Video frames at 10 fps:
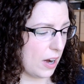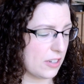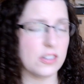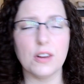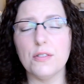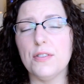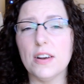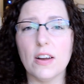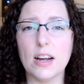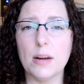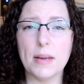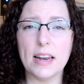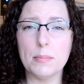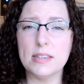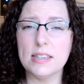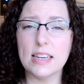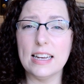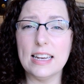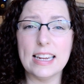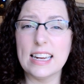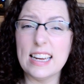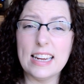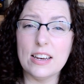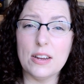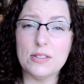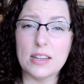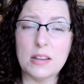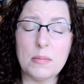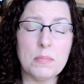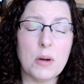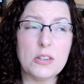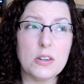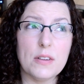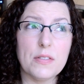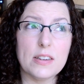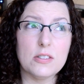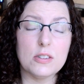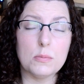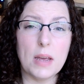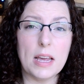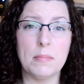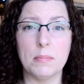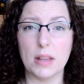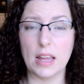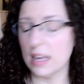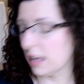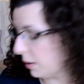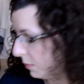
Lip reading: I just don't feel like I'm getting particularly clean using them. I don't know if that's just me, but there you go.